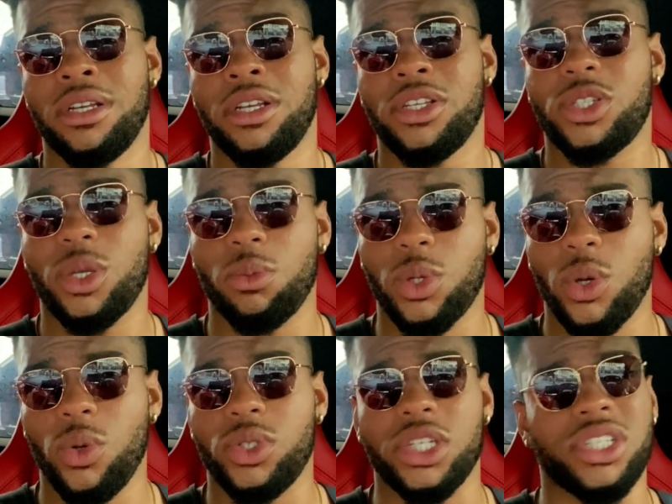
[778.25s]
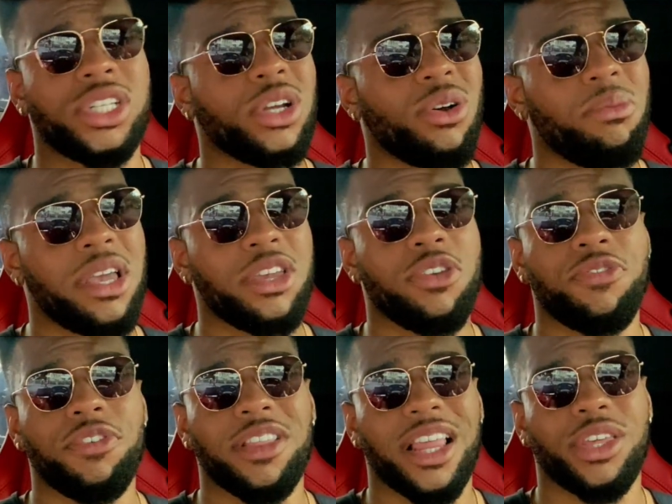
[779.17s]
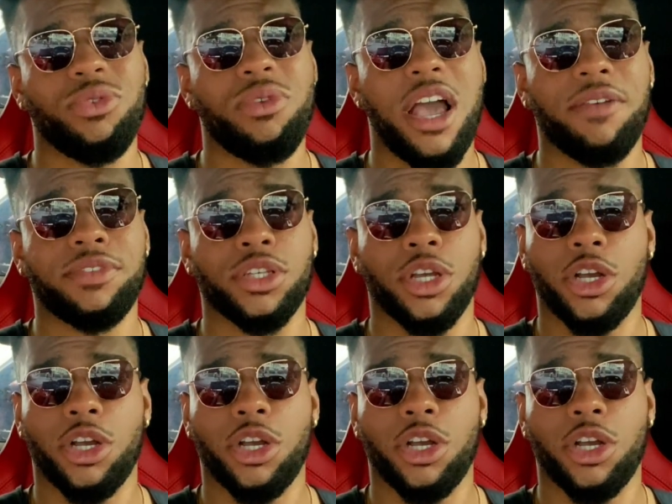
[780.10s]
some coochie. She gonna make you feel like you have to